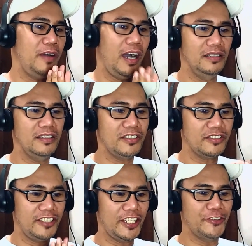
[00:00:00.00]

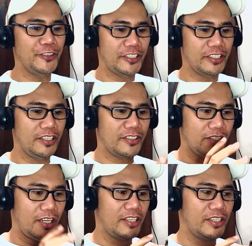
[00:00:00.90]
Polish language is
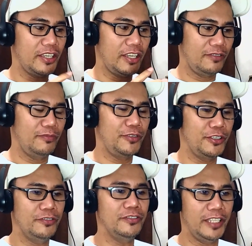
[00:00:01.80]
such a
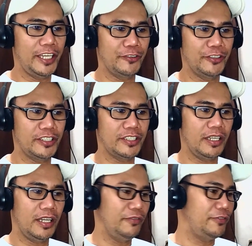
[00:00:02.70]
beautiful
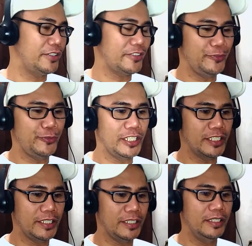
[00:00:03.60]
language. For some
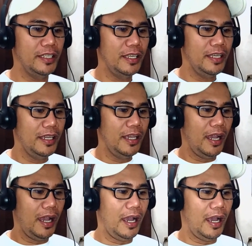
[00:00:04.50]
reason,
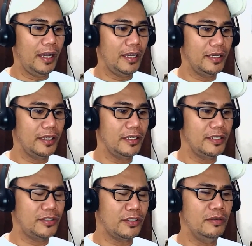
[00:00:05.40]

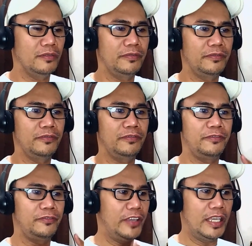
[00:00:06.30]
I don't
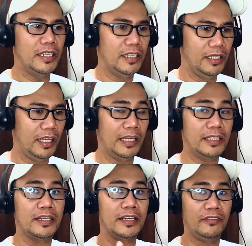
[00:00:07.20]
feel
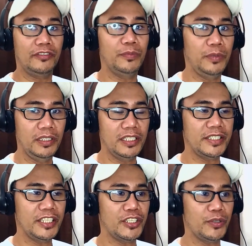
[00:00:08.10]
uncomfortable
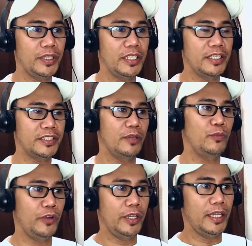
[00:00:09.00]
listening to it in the
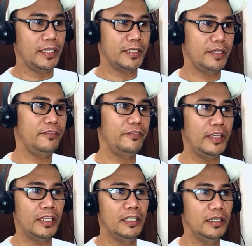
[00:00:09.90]
same way as I
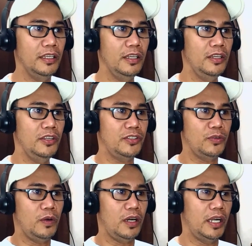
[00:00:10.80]
feel
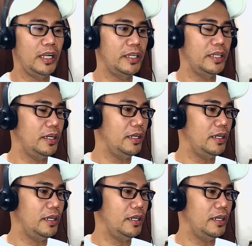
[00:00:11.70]
toward